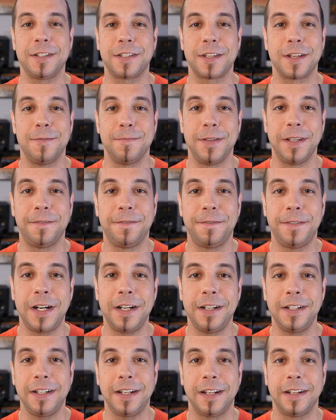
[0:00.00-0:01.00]
it's gonna be
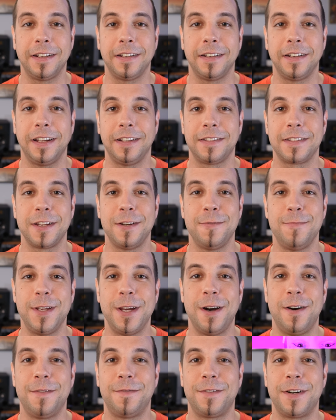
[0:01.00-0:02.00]
fun and it's gonna
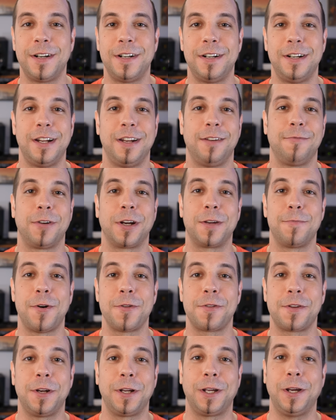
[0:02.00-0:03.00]
be over and we're
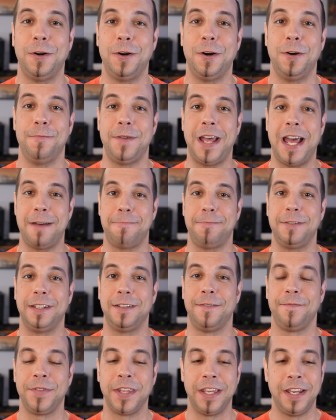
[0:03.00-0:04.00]
both gonna go home happy.